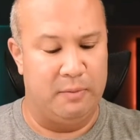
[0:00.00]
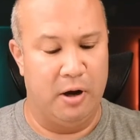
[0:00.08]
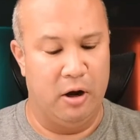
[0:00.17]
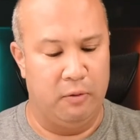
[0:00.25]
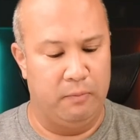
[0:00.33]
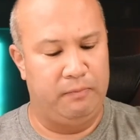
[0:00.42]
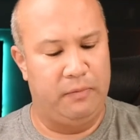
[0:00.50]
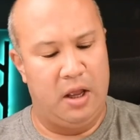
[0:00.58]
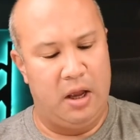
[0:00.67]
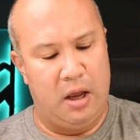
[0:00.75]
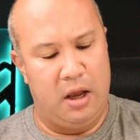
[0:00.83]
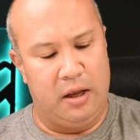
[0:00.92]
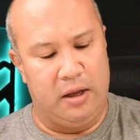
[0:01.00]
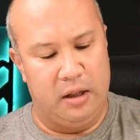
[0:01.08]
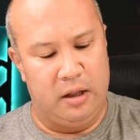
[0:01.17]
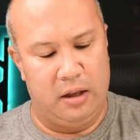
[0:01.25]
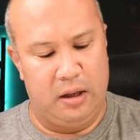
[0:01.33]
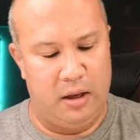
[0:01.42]
about
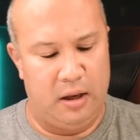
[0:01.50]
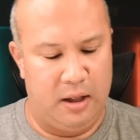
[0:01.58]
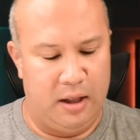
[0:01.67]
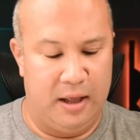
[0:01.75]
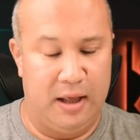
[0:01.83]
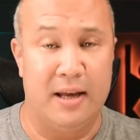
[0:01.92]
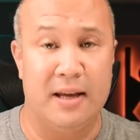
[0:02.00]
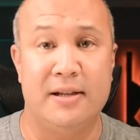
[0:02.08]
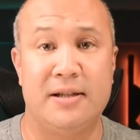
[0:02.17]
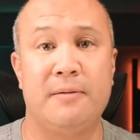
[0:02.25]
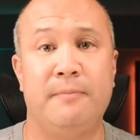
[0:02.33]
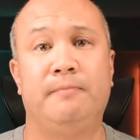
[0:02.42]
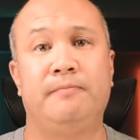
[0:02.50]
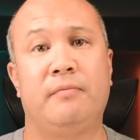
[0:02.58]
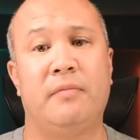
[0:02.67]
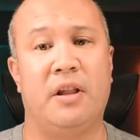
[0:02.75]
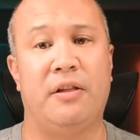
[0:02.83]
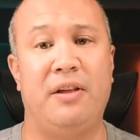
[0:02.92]
is
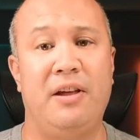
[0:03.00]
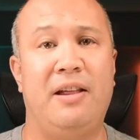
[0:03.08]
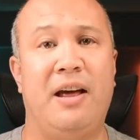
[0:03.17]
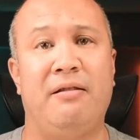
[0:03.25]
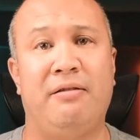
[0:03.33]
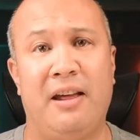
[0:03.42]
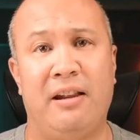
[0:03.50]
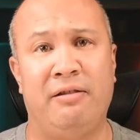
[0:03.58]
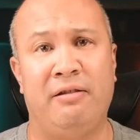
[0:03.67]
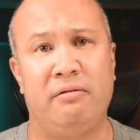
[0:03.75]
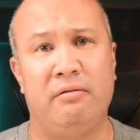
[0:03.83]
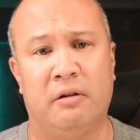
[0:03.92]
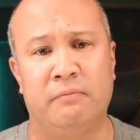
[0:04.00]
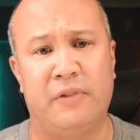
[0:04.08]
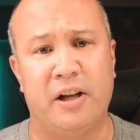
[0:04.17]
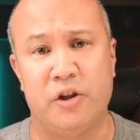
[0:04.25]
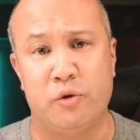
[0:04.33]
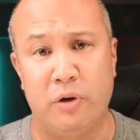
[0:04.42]
the thing that
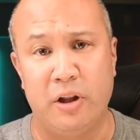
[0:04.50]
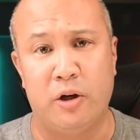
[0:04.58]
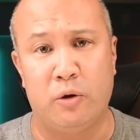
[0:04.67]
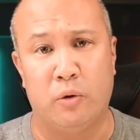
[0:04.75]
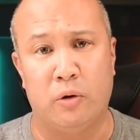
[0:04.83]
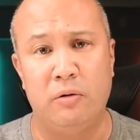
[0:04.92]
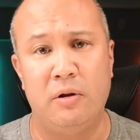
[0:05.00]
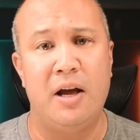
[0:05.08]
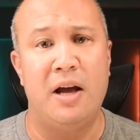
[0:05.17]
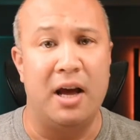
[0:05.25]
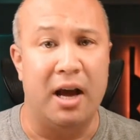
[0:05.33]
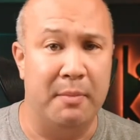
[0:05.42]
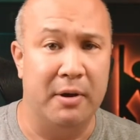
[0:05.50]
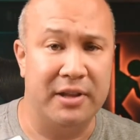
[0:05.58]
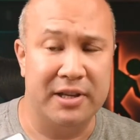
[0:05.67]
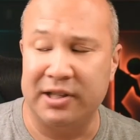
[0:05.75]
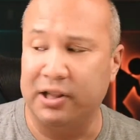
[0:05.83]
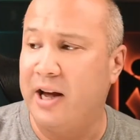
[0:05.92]
is really cool about
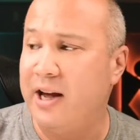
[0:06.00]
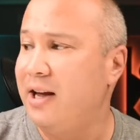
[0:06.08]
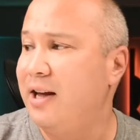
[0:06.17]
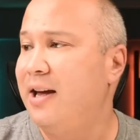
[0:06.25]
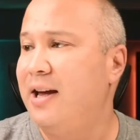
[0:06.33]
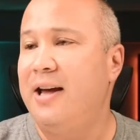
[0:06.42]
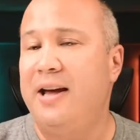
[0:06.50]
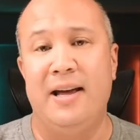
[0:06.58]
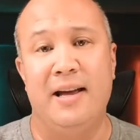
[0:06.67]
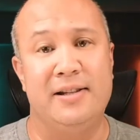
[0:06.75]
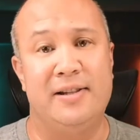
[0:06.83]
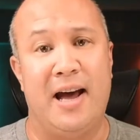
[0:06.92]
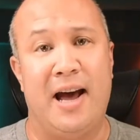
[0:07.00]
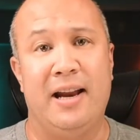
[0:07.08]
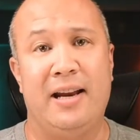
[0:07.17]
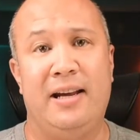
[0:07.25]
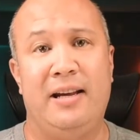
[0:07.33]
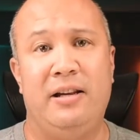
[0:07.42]
this light is
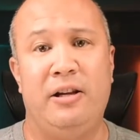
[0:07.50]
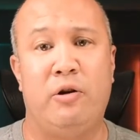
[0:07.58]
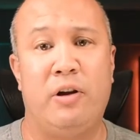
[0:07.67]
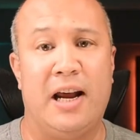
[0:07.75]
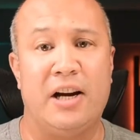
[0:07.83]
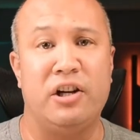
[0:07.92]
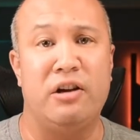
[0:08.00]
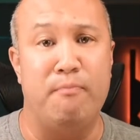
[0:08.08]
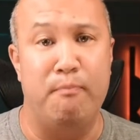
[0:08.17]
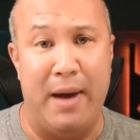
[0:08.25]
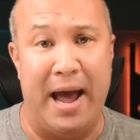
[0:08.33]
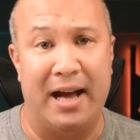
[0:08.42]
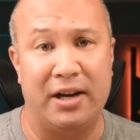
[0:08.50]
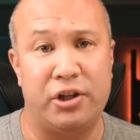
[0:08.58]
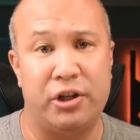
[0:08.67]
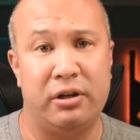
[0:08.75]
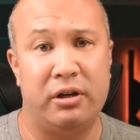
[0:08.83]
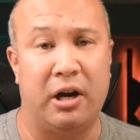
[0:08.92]
that you can actually
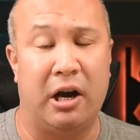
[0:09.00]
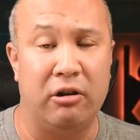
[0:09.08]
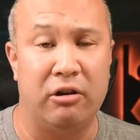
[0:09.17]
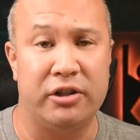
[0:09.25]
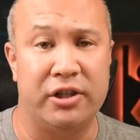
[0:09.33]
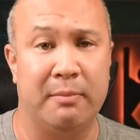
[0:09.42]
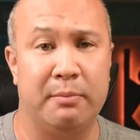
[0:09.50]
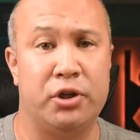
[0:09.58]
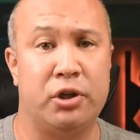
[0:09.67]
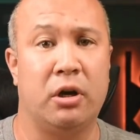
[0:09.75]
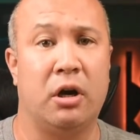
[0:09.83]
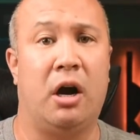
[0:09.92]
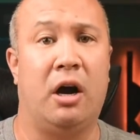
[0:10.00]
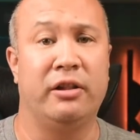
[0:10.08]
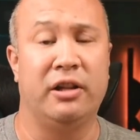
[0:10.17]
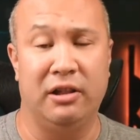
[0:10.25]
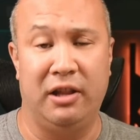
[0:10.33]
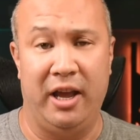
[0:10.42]
match color temperature on
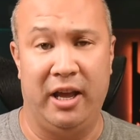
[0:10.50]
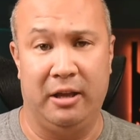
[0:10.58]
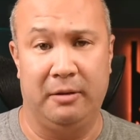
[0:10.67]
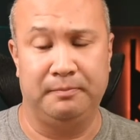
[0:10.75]
the light